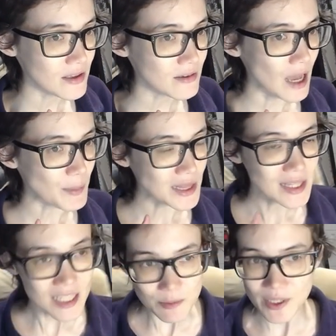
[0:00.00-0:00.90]
I'm a
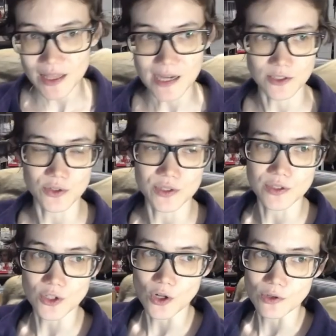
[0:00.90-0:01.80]
little bit lactose
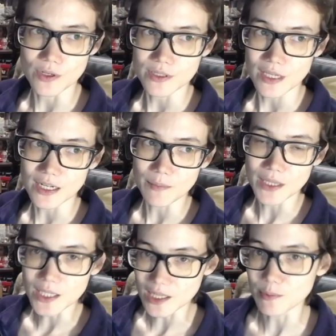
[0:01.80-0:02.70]
intolerant and I'm
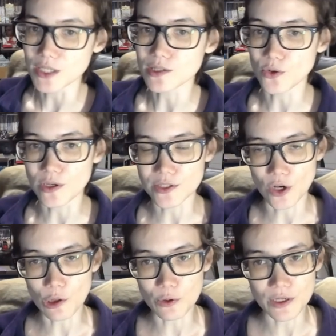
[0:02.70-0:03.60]
a little bit soy
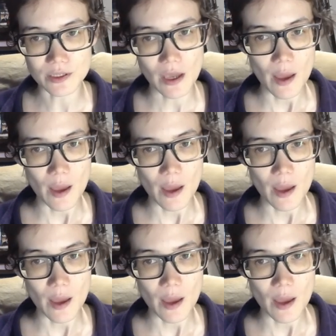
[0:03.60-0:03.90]
intolerant,